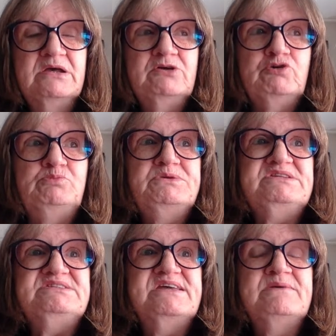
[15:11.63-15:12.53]
Could be
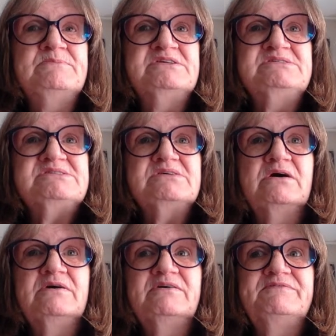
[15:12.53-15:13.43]
demons
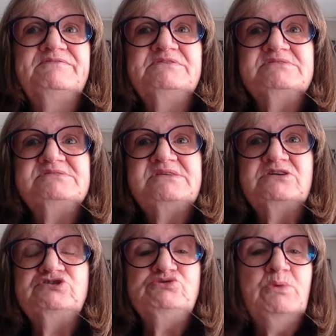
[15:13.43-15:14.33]
of
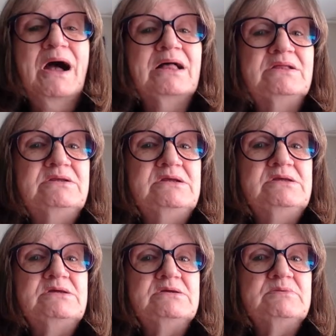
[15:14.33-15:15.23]

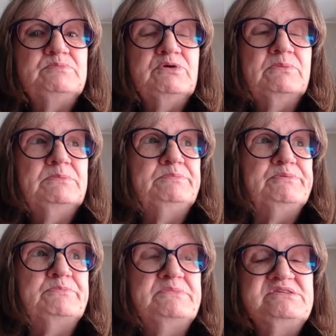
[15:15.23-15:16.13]
sexuality,
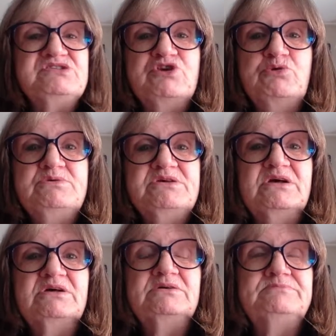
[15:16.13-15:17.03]
promiscuity,
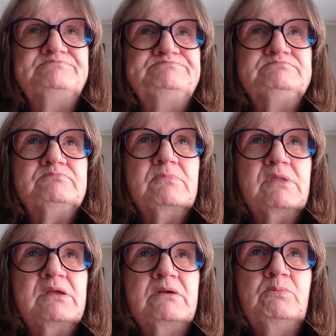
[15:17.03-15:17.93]
um,
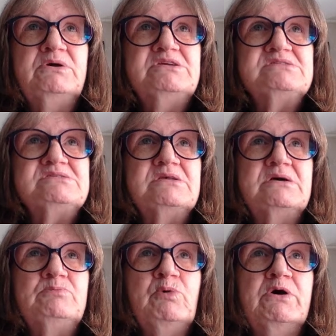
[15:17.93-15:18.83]
what is
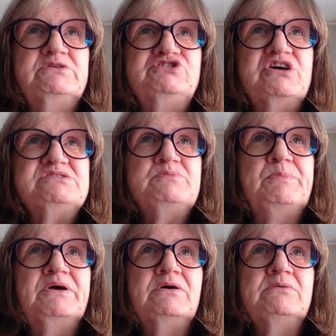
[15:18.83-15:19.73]
that one,
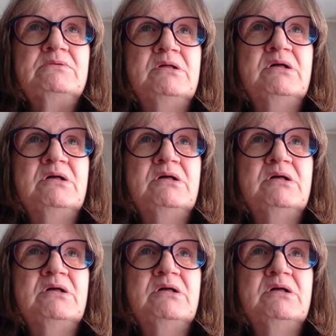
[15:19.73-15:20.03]
Jezebel?